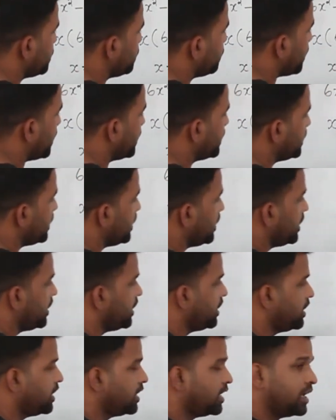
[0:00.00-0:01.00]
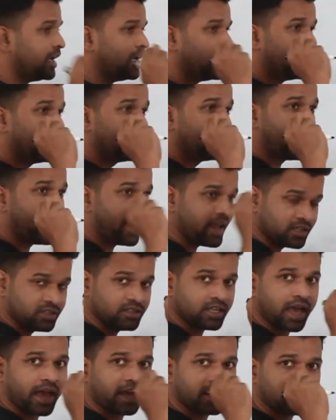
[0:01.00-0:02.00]
to find the
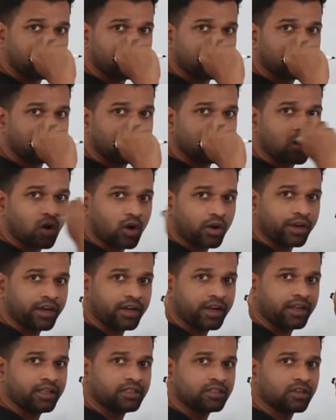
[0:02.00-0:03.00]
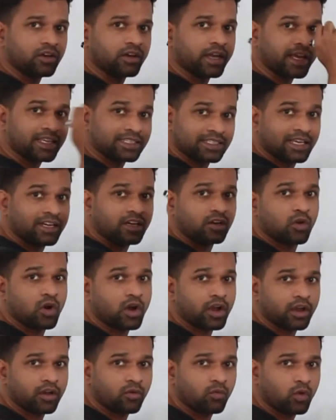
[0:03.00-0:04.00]
exact coordinates or x and
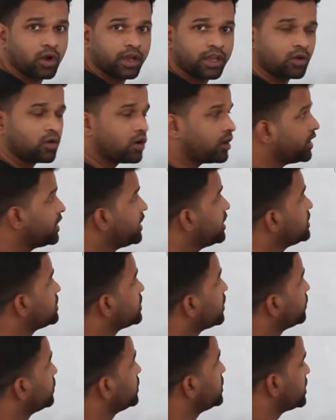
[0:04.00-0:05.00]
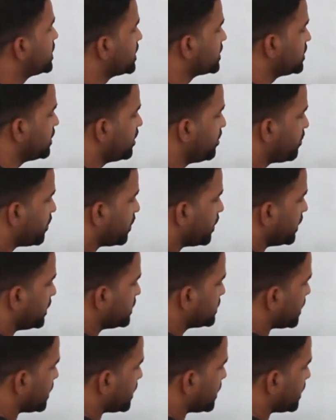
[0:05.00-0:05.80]
y coordinates of the stationary point.